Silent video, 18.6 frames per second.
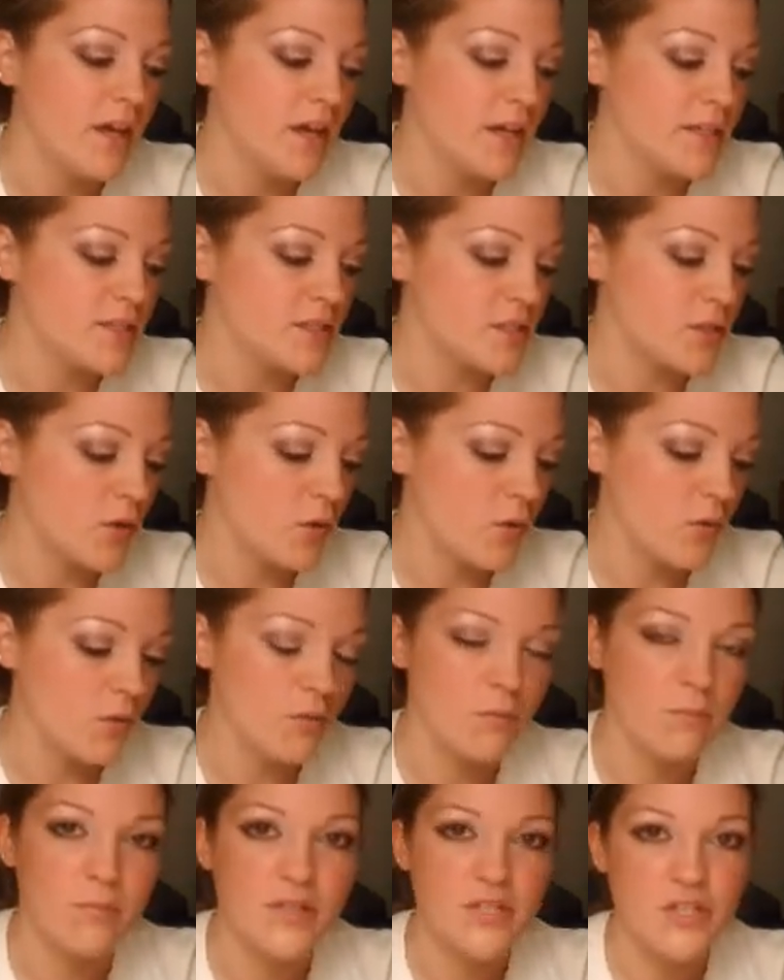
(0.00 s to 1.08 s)
so
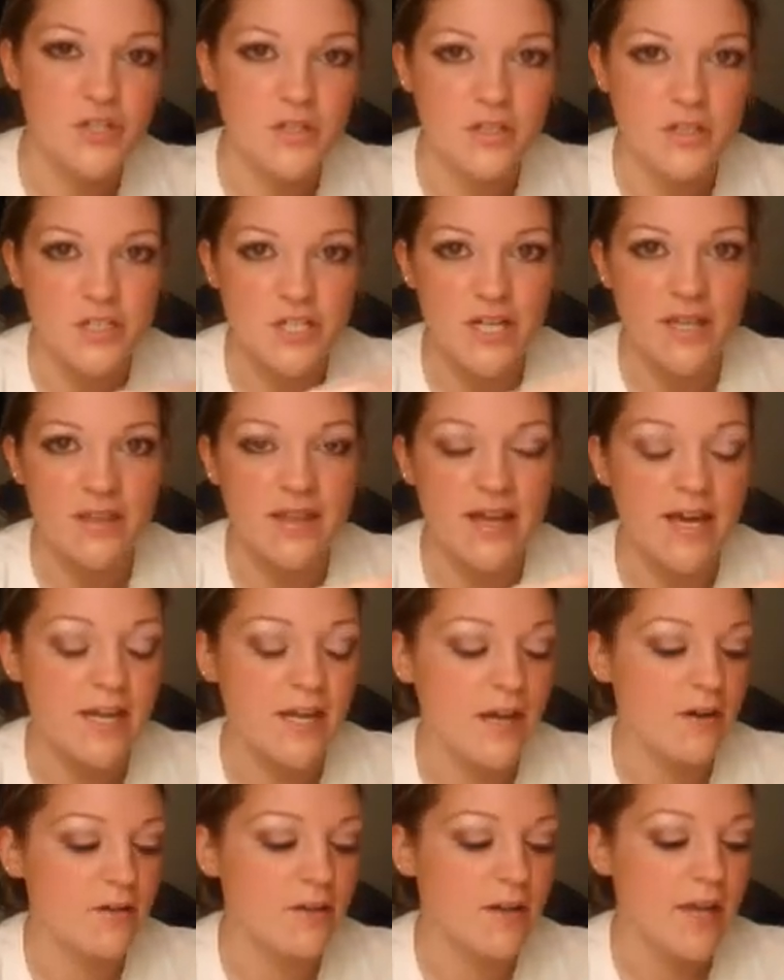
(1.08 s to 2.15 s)
be sure to check that
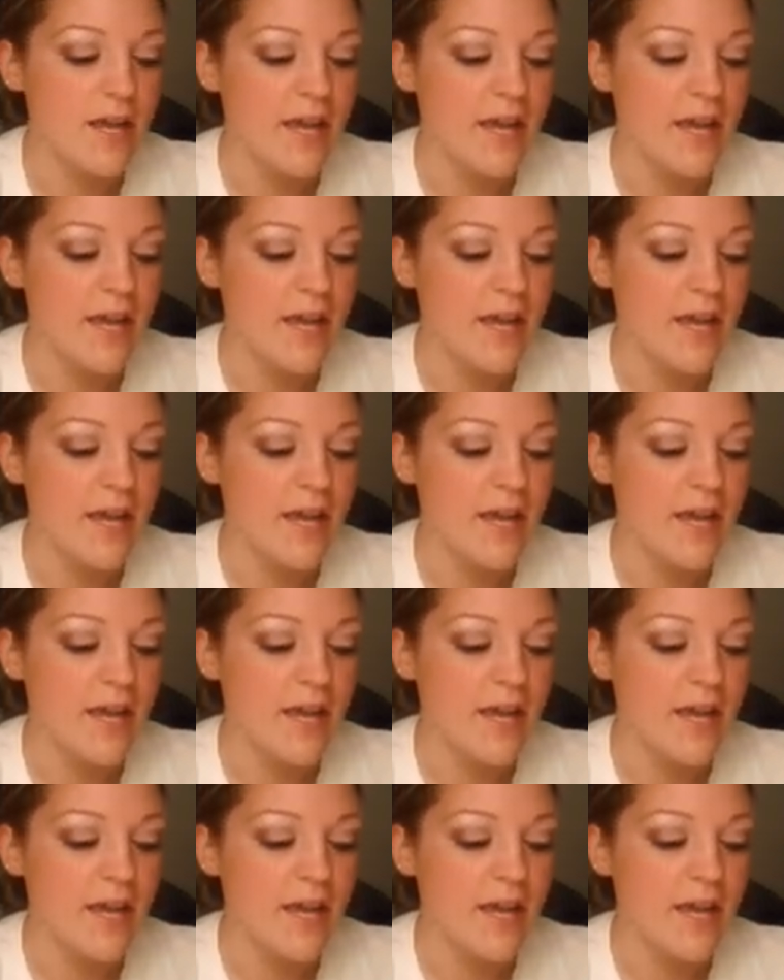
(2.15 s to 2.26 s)
out.